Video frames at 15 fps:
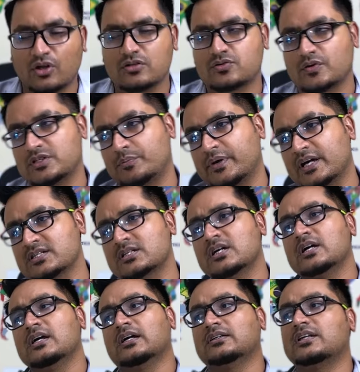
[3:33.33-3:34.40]
also in the past.
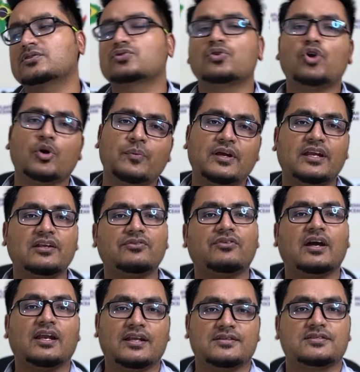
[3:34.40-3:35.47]
There should not be any
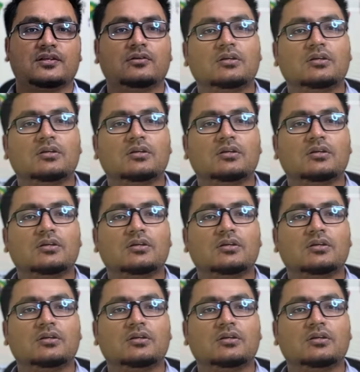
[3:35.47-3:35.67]
violence.